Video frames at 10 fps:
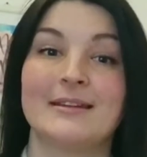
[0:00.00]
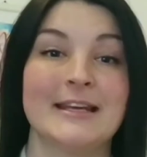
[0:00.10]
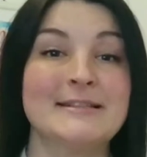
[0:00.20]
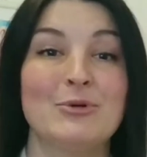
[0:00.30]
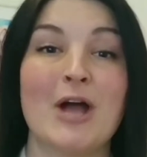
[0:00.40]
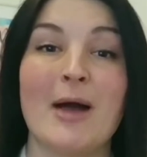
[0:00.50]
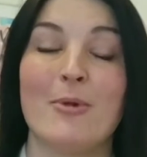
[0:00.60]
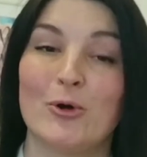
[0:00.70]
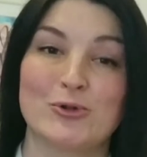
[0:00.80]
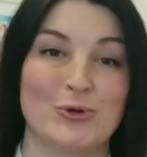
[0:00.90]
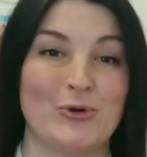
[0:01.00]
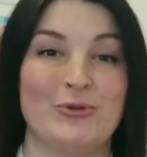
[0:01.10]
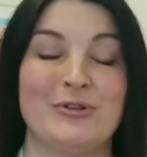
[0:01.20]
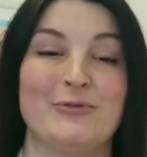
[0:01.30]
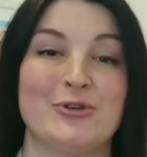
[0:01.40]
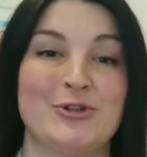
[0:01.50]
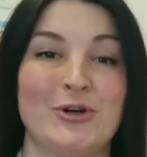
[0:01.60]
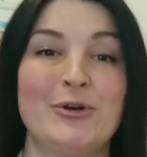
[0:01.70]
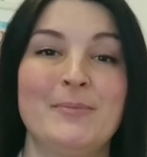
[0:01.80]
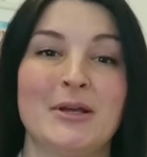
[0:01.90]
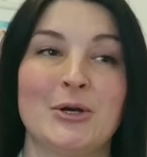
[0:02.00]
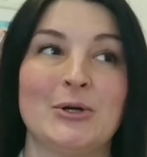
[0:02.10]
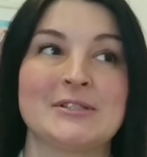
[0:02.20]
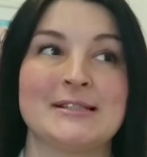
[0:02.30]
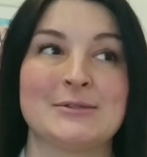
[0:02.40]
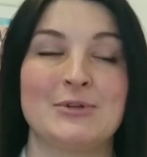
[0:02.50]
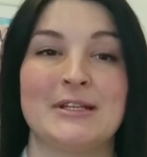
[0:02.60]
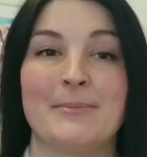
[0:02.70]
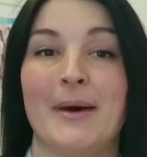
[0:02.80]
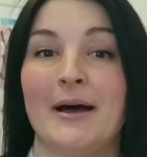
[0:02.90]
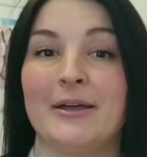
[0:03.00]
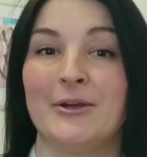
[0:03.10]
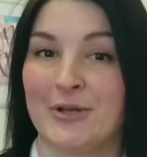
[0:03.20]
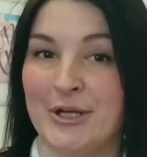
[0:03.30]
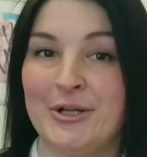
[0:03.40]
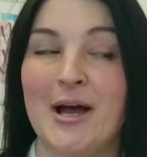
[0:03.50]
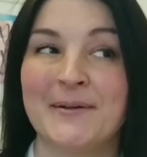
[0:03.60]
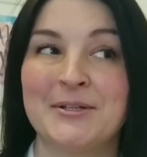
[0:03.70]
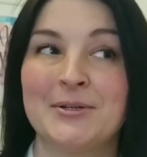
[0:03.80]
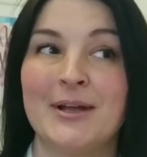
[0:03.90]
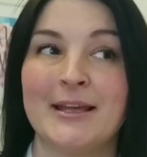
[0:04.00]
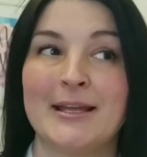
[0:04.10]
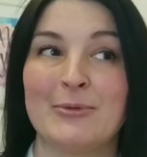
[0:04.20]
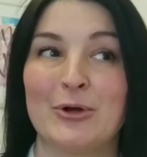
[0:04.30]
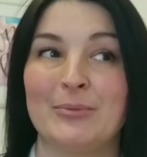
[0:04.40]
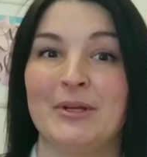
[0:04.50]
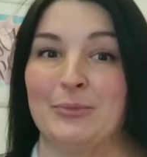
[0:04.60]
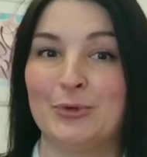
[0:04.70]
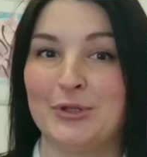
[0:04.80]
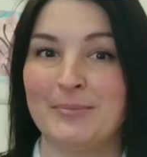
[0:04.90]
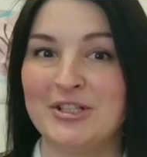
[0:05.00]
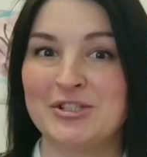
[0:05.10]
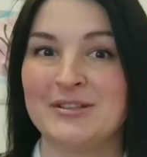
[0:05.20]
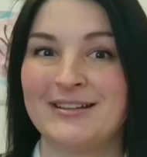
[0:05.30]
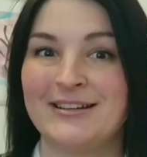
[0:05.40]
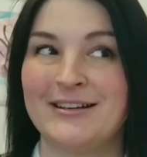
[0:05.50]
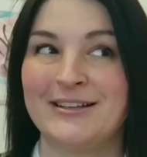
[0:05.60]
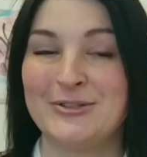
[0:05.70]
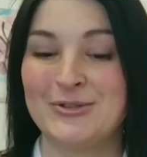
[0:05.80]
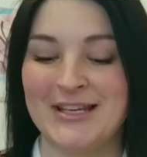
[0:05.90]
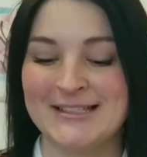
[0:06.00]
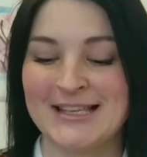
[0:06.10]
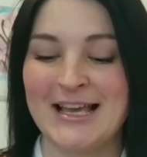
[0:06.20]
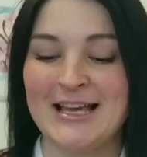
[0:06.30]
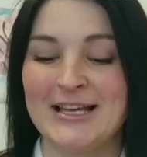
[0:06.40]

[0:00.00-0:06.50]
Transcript: Next book I'm also going to read for sure because it's written by a Hungarian author and I'm going to be in Budapest in 2 days.